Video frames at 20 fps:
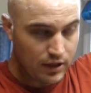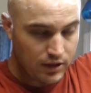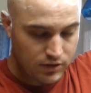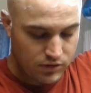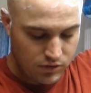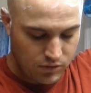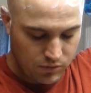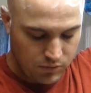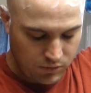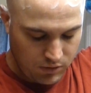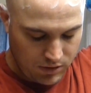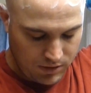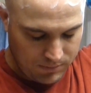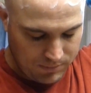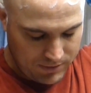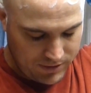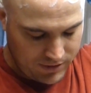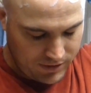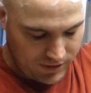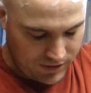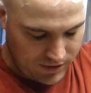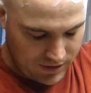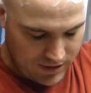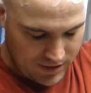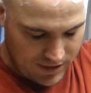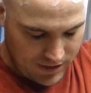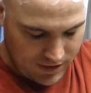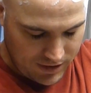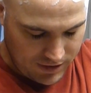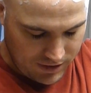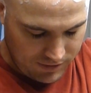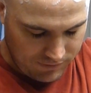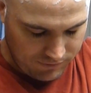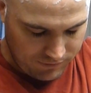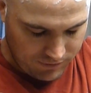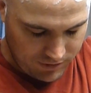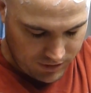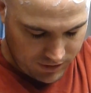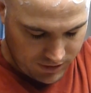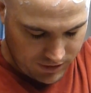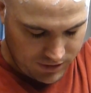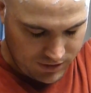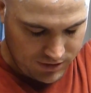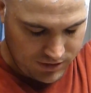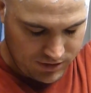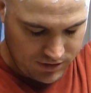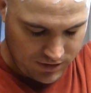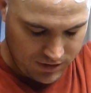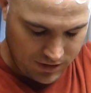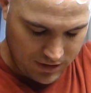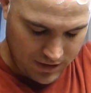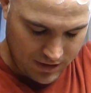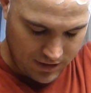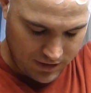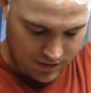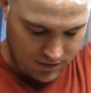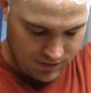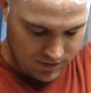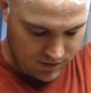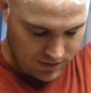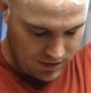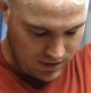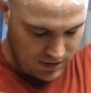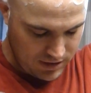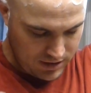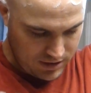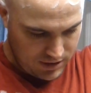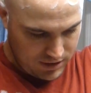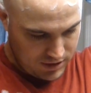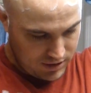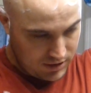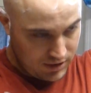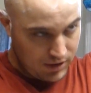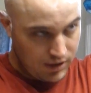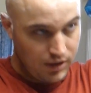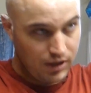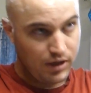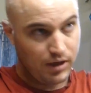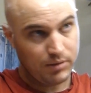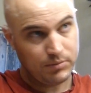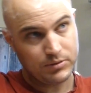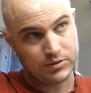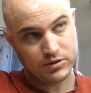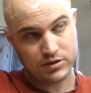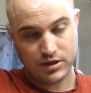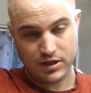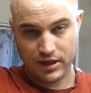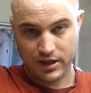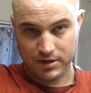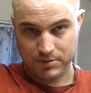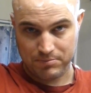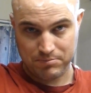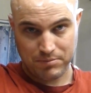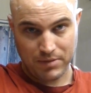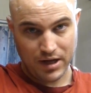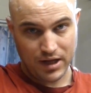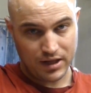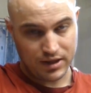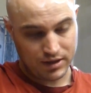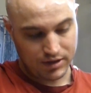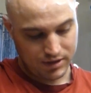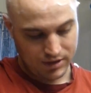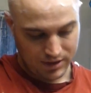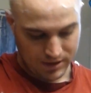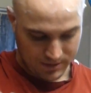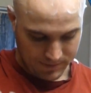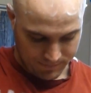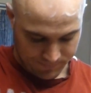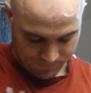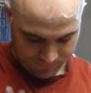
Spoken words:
School up here in Connecticut for our kids still has almost another month.